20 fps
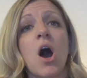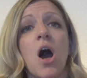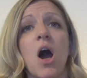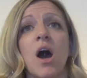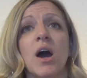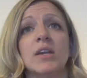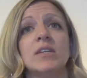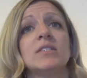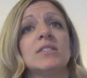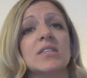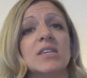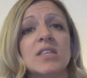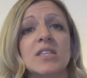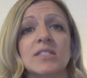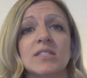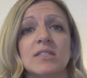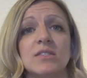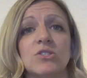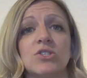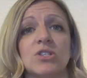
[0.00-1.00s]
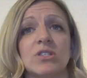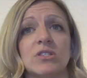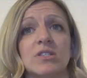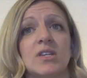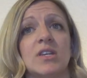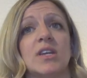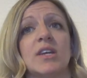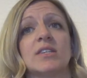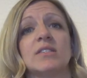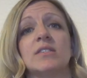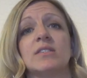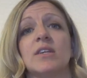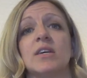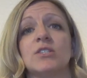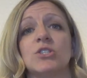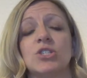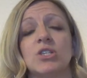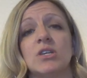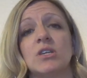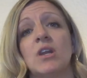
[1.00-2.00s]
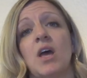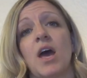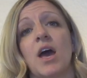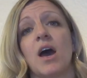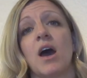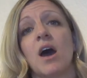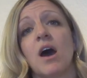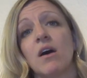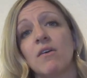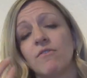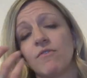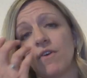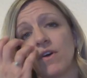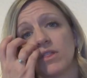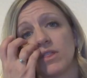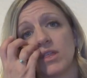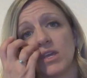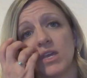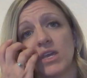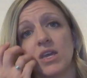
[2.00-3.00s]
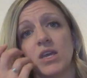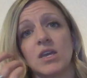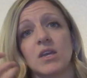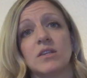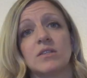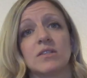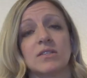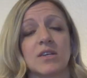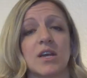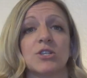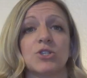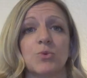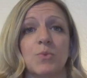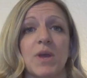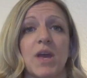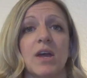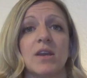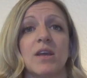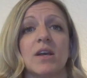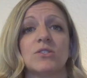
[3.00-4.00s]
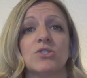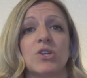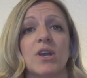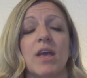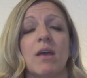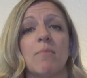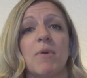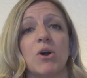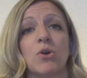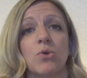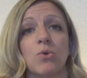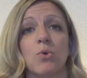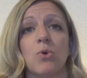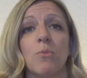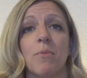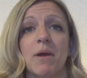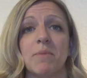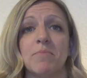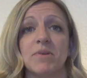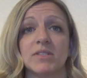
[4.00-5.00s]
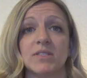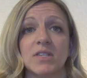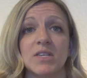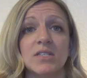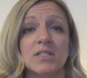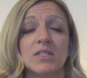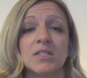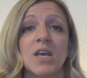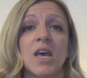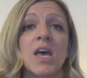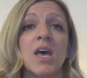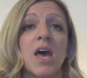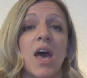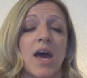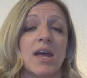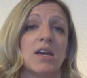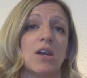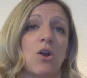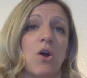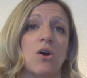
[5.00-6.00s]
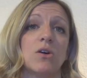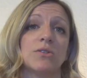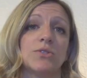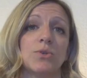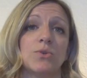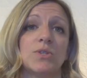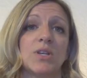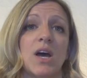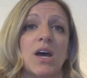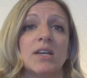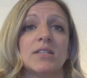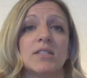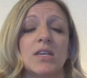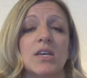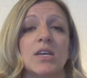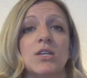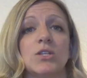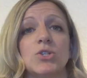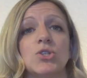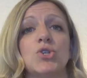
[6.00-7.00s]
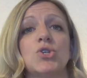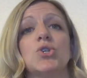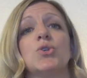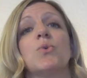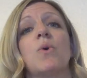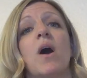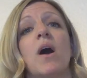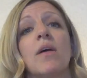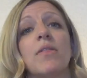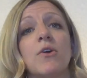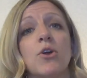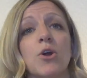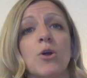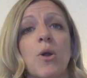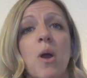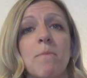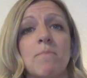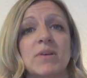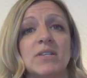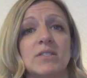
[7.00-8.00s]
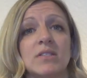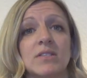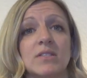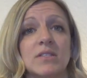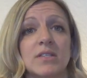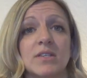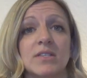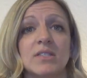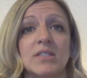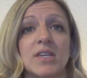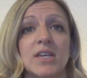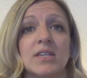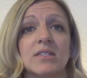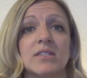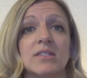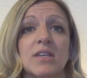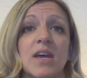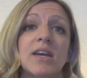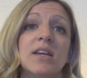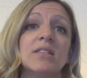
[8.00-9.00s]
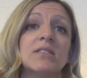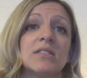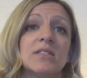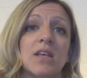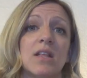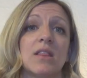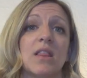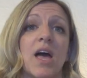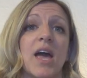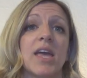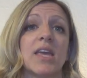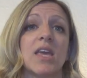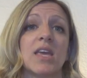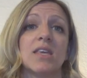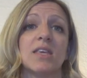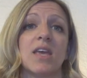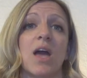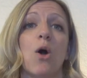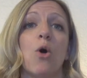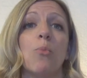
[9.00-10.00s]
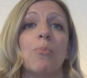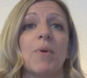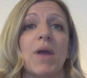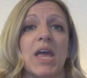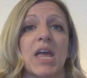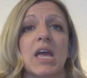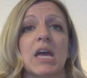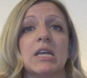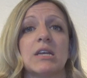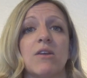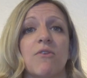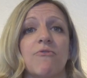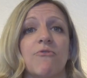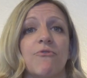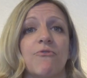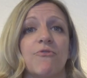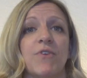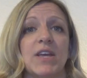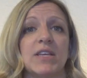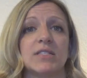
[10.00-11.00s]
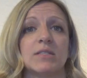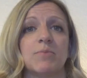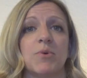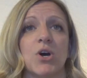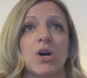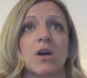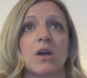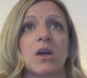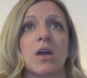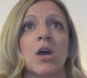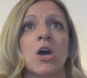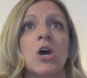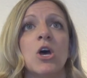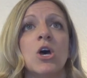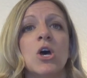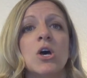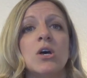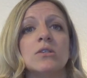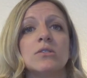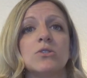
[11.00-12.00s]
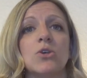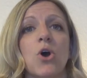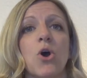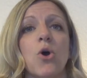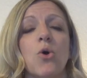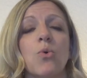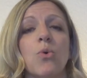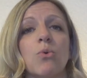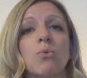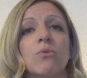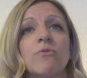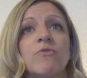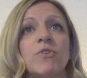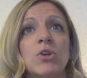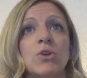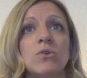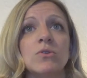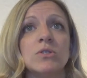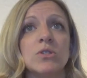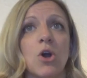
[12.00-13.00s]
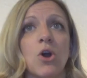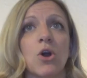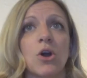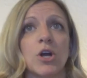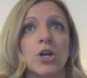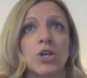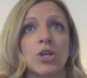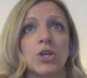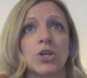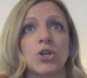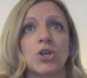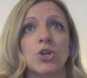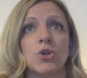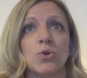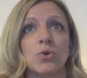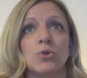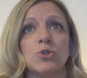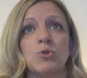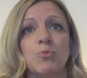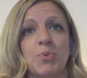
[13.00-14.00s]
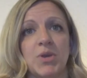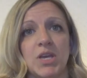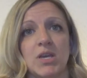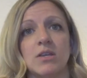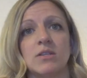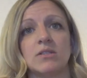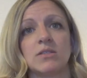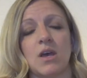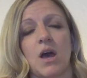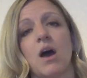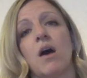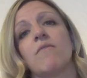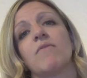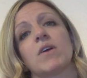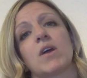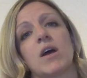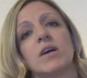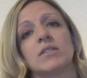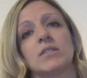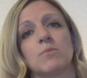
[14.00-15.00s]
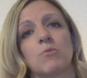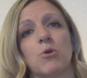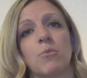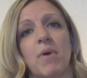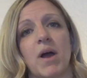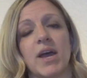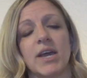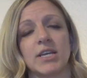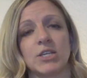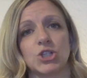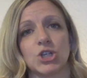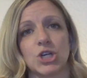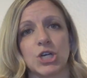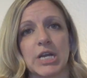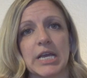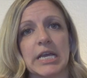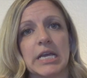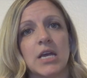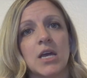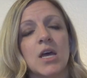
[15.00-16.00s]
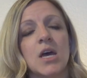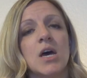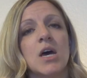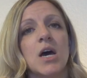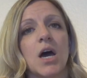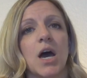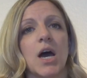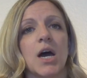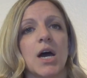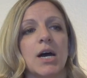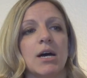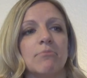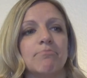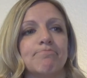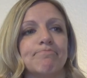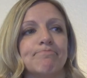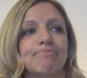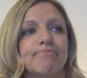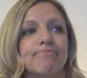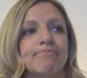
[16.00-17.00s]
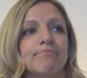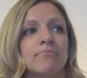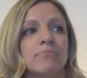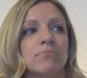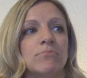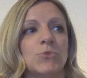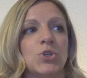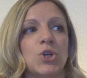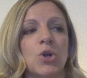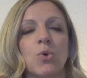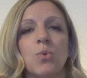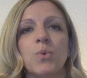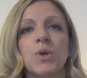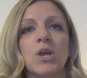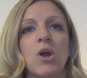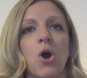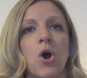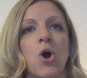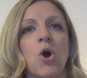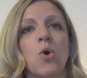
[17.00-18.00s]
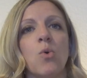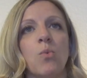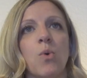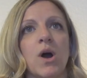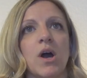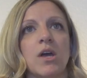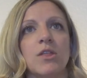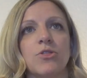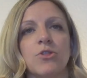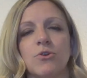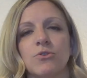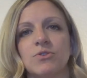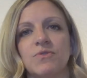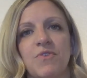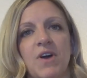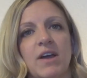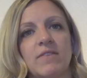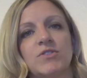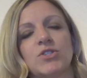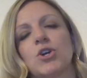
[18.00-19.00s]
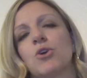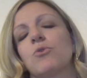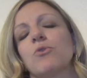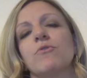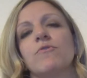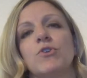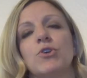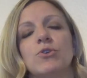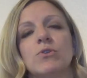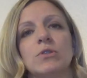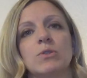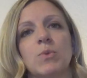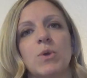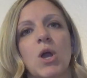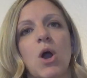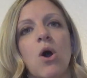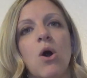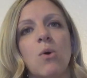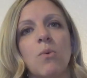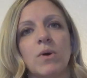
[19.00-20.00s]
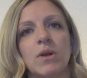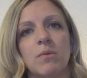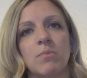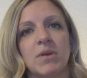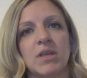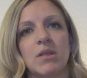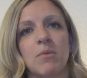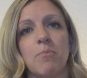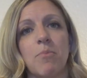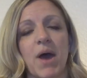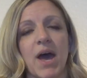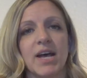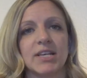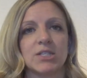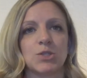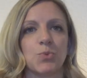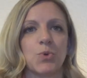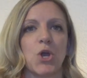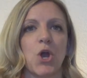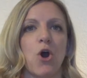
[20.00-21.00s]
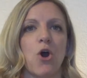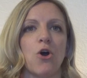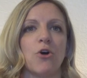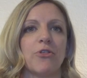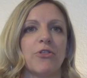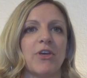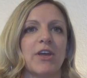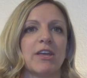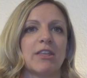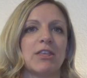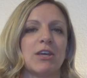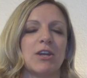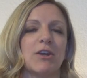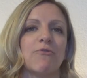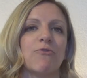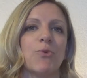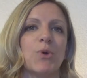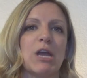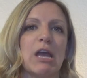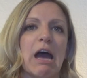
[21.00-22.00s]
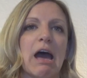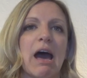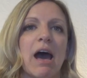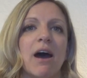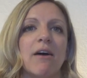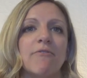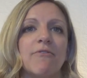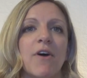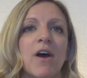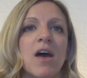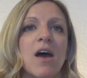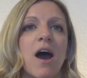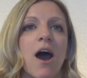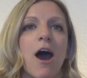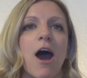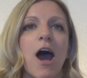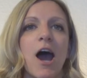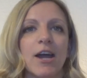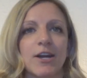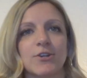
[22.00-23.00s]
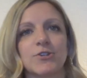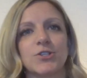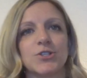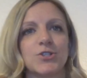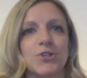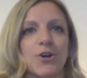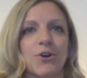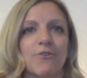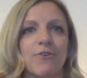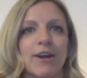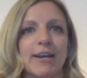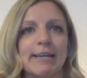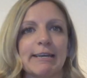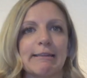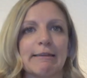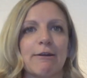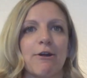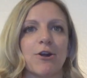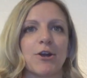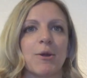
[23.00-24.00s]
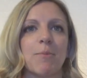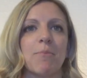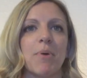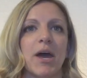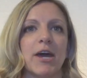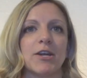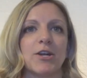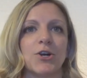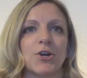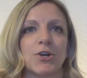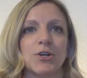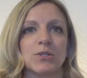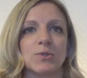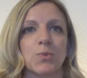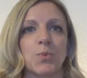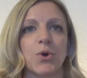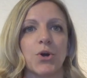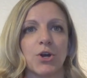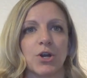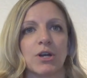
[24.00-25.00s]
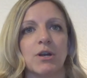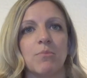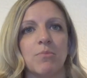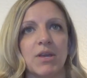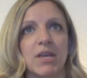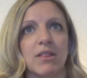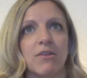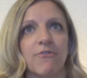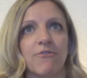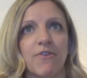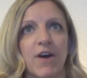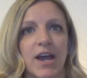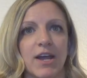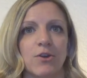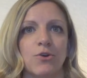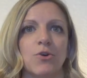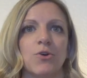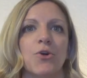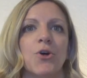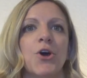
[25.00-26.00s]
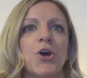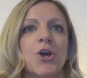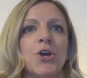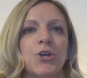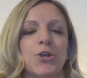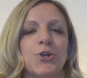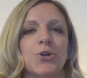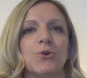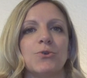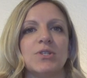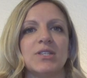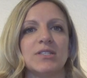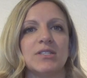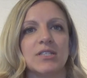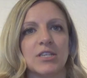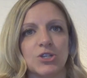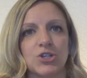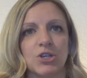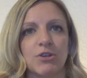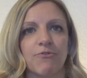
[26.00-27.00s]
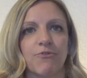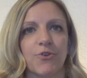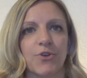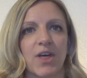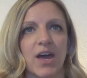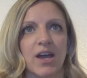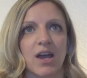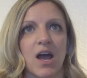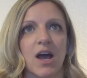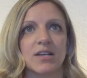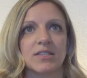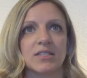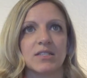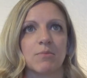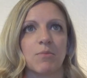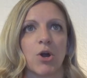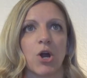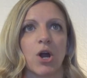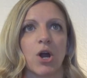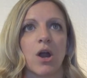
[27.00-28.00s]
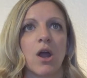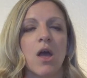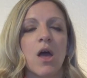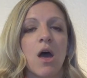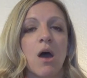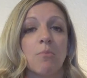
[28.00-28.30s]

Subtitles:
Honestly, this is just an extension of the discussion we had yesterday about Google My Business, and it also ties into other business listing sites like Yelp and Facebook. So reviews are a huge piece of the customer buying journey. We all want those 5-star reviews. We all want to be the best. We all think that if we have a higher star rating than our competitors, we're going to be the final, decision for that customer.